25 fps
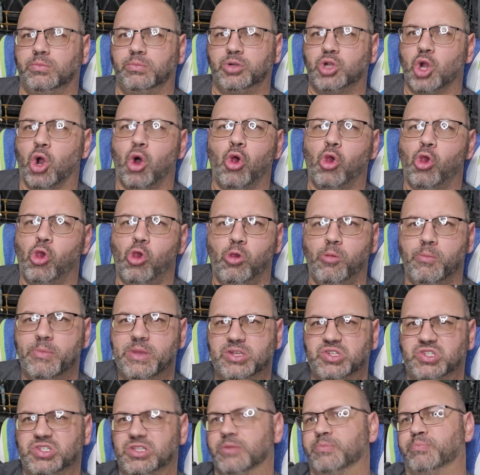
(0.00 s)
Colm
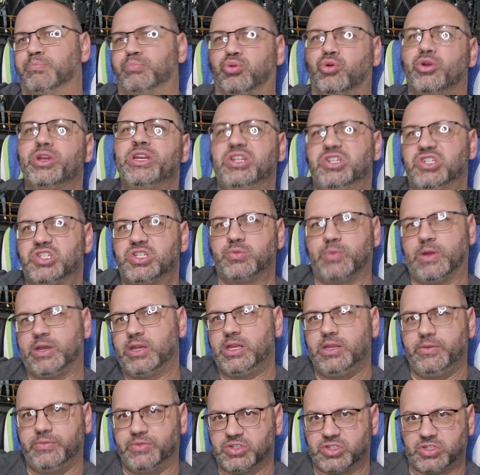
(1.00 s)
is the priest when
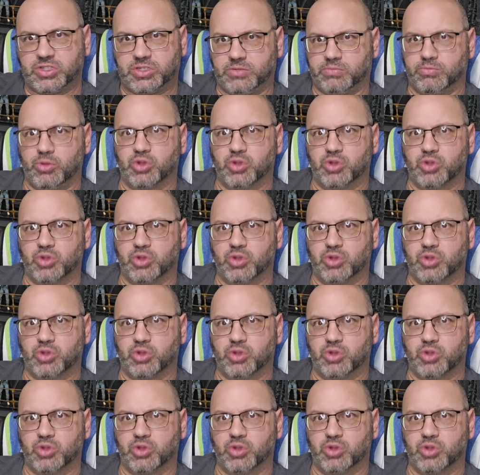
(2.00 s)
he was